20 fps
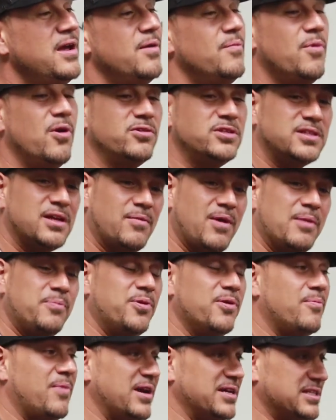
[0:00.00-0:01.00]
Most of the time I'd
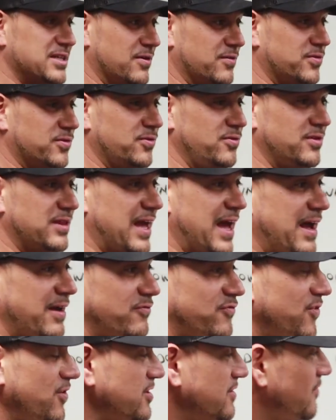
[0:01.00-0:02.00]
put myself through that.
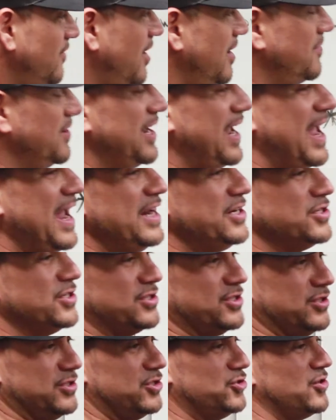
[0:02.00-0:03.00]
First of all, I'd be
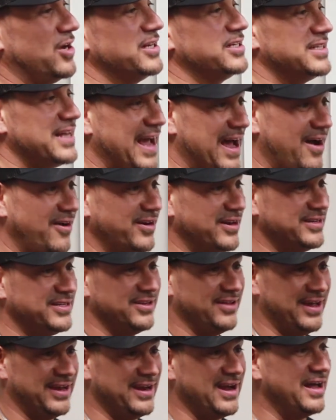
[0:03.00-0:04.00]
anxious and stressed out
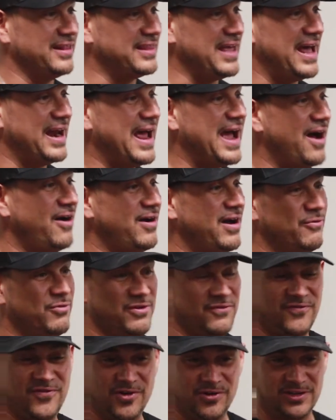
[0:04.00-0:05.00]
until I got that out. I
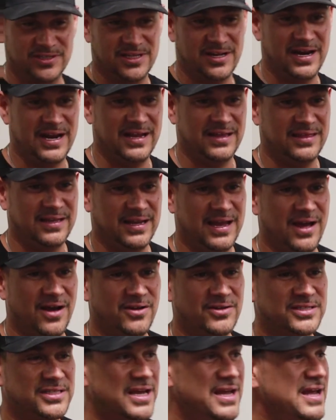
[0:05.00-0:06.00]
wouldn't focus on anything
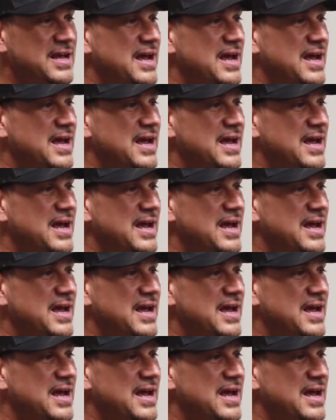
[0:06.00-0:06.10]
else.